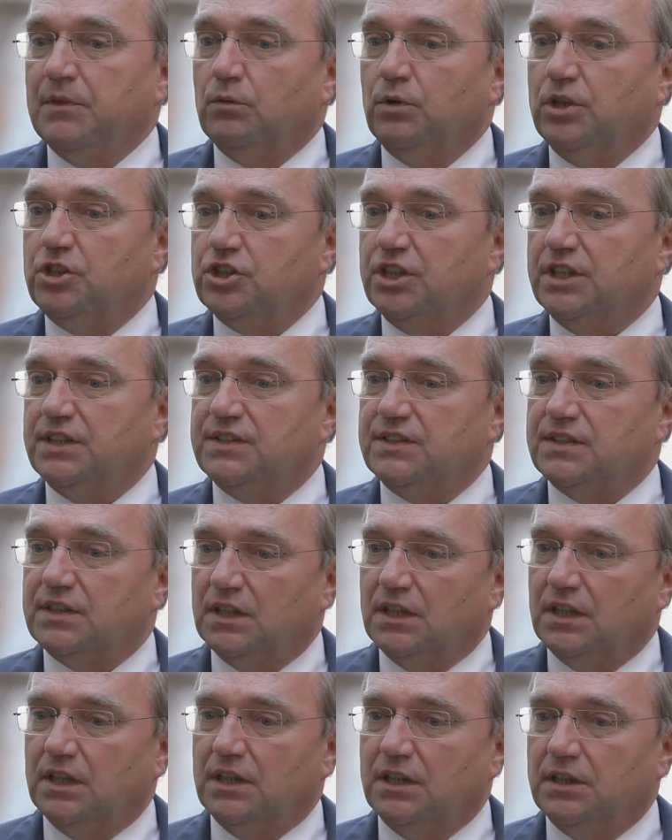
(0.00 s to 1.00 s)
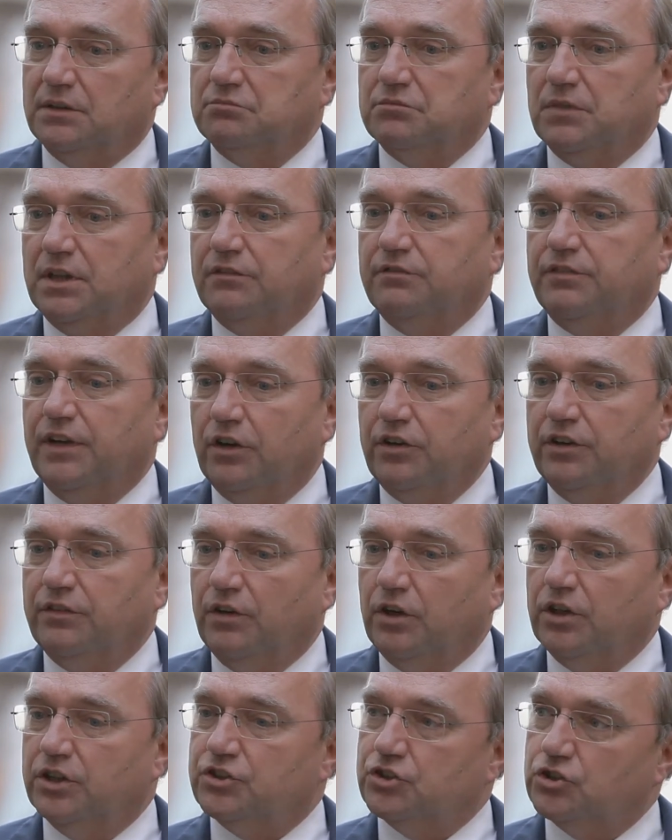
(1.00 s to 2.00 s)
which is uh, a very,
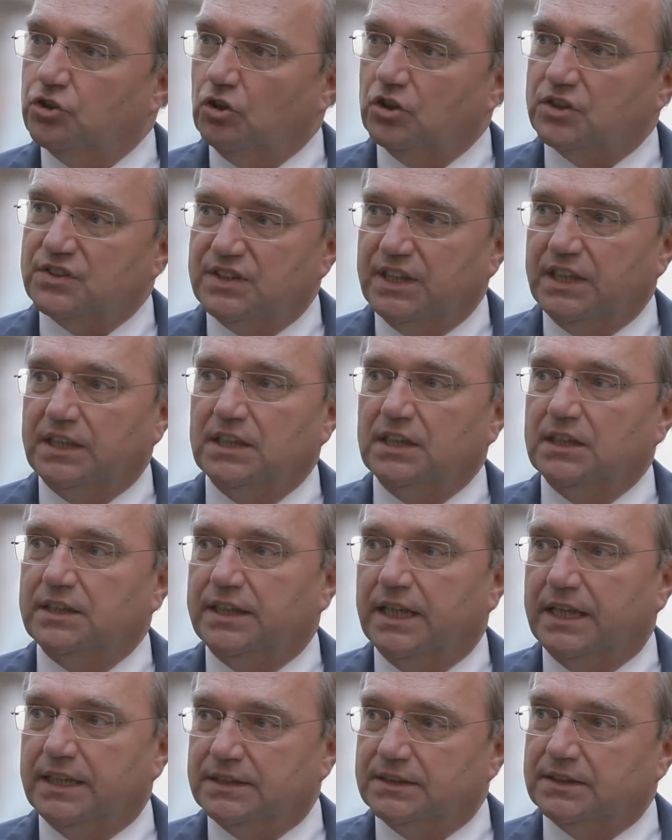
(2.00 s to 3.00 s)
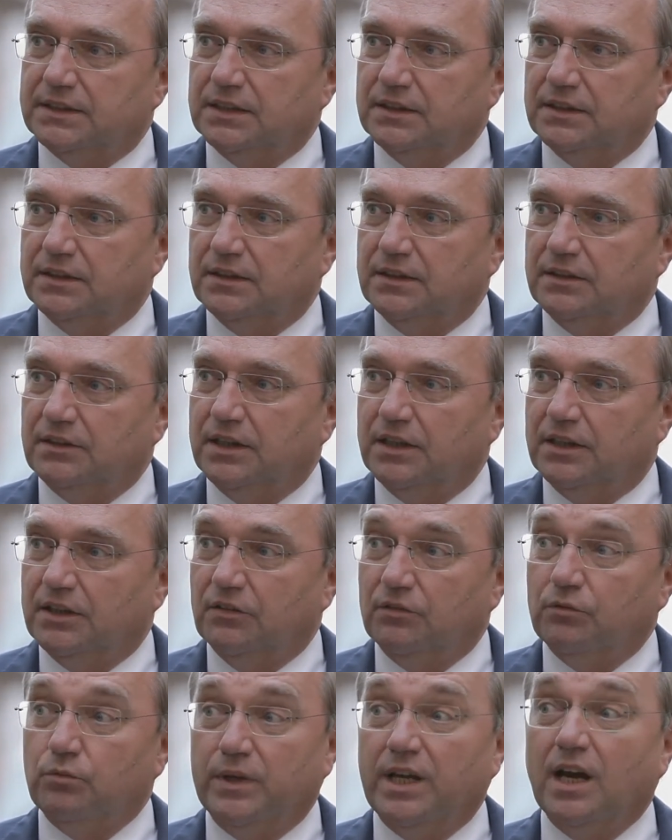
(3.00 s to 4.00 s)
very strong signal that uh,
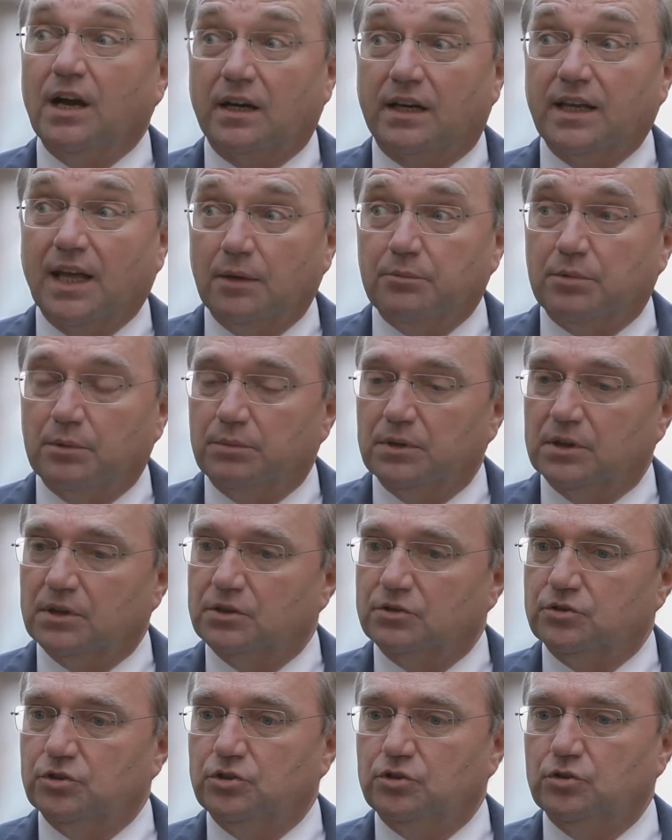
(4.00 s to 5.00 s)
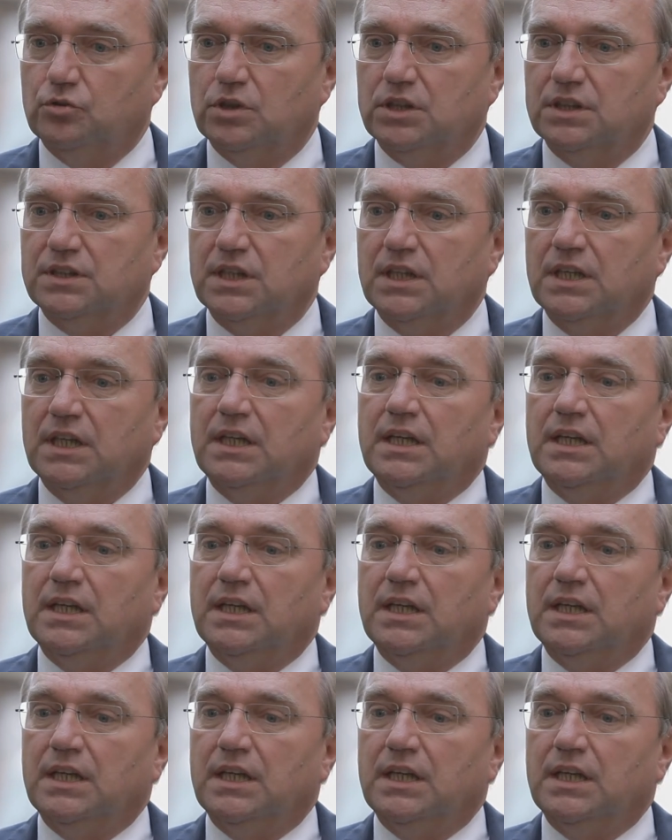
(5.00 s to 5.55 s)
uh, we are capable to do it.